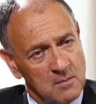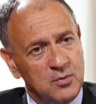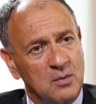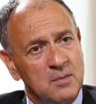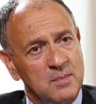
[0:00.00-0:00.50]

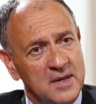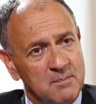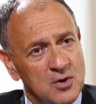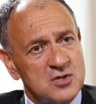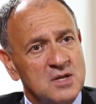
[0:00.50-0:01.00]
probably
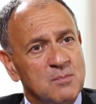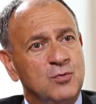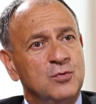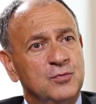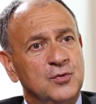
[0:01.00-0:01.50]
must
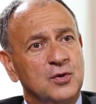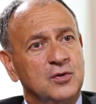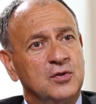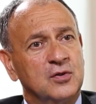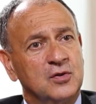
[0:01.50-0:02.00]
improve
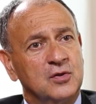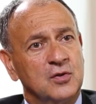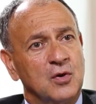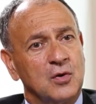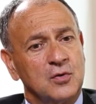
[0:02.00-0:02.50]

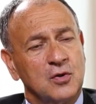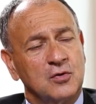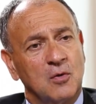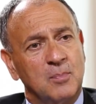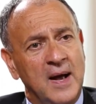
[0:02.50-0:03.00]
the
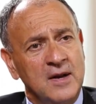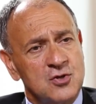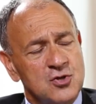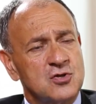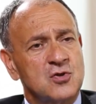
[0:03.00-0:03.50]
top
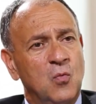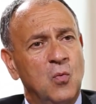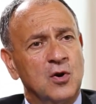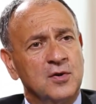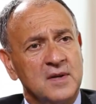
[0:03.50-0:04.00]
line. Just a
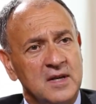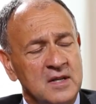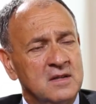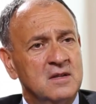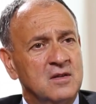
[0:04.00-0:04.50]
word,
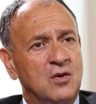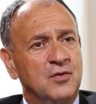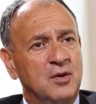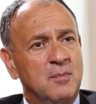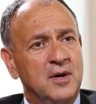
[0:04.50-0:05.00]
in
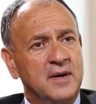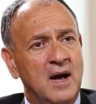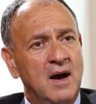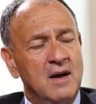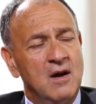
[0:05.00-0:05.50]
North
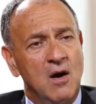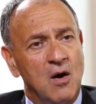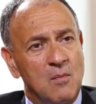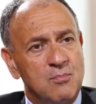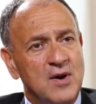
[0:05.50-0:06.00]
America,
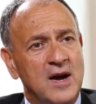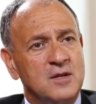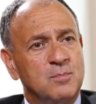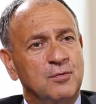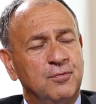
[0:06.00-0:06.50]
a
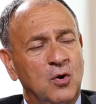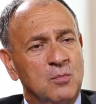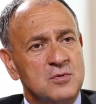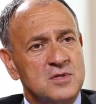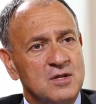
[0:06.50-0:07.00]
bright
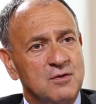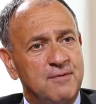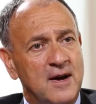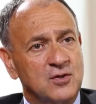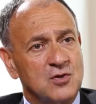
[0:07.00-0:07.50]
performance in the
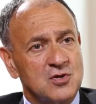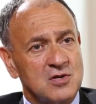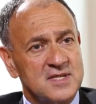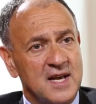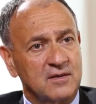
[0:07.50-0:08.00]

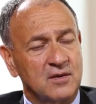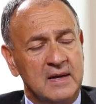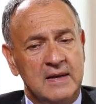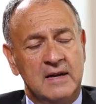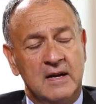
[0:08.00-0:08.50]
financial sector.
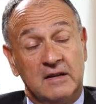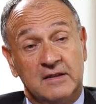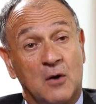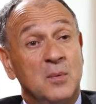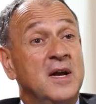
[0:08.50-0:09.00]

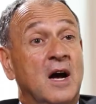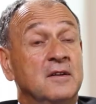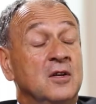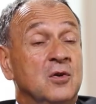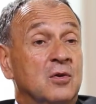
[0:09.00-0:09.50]
Now,
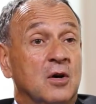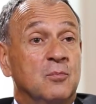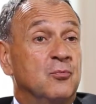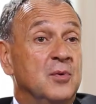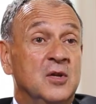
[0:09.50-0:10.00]
regarding
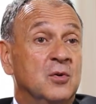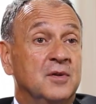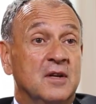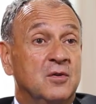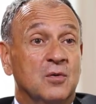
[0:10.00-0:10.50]
Europe, we know
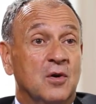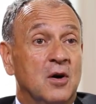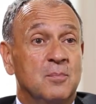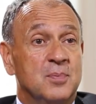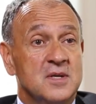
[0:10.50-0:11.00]
that
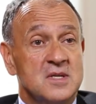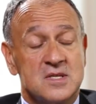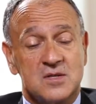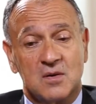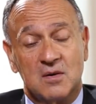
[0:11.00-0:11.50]
Europe
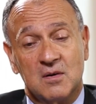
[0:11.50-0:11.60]
is